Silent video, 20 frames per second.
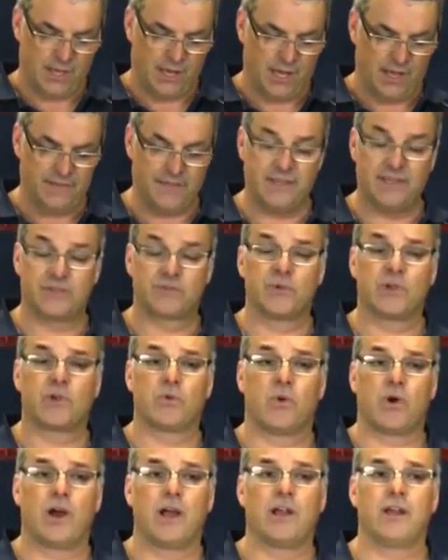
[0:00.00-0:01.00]
And these
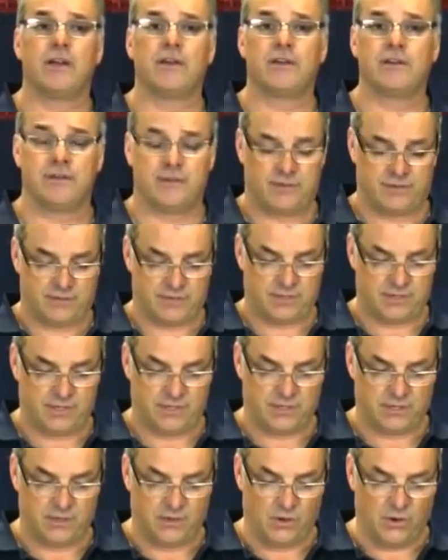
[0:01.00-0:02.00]
require
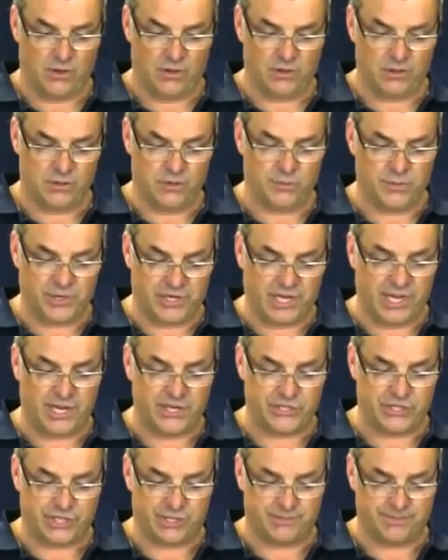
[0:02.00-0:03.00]

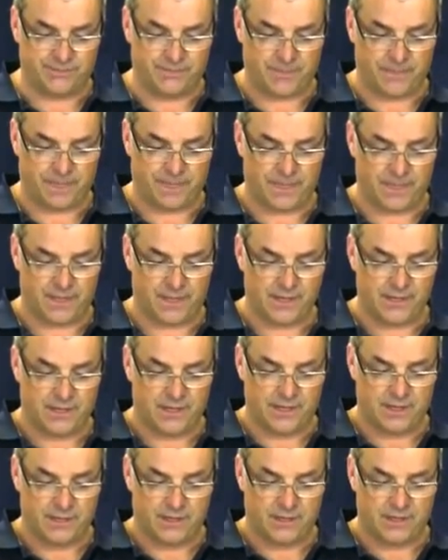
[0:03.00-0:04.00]
lubrication,
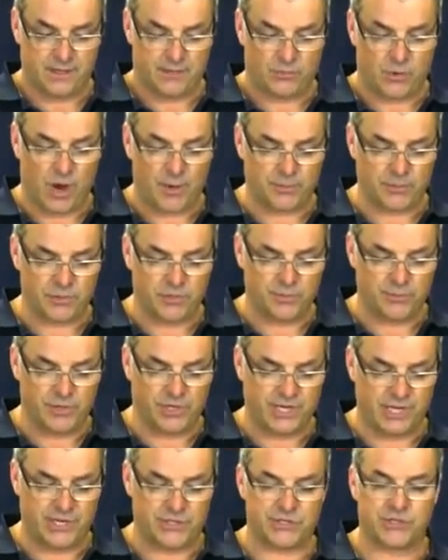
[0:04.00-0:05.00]
proper
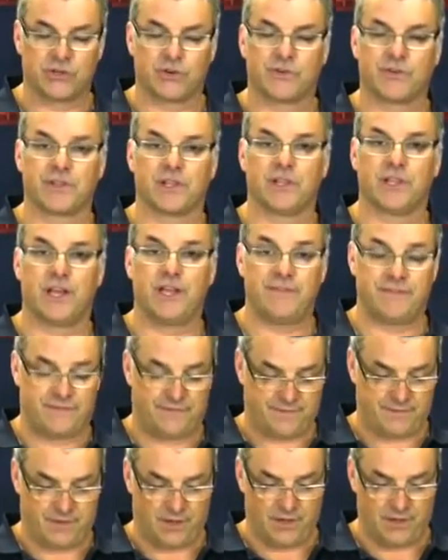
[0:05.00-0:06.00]
lubrication over the life
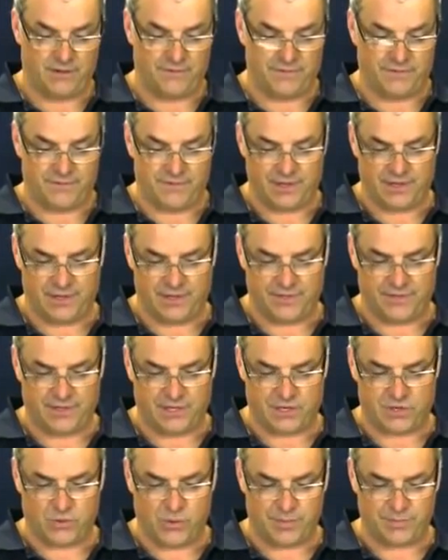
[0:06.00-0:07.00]
of the
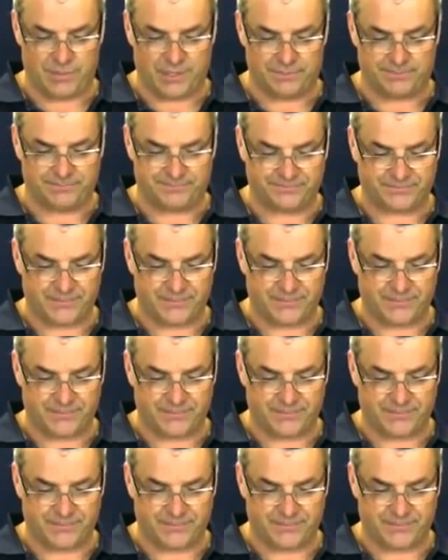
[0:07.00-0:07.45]
equipment.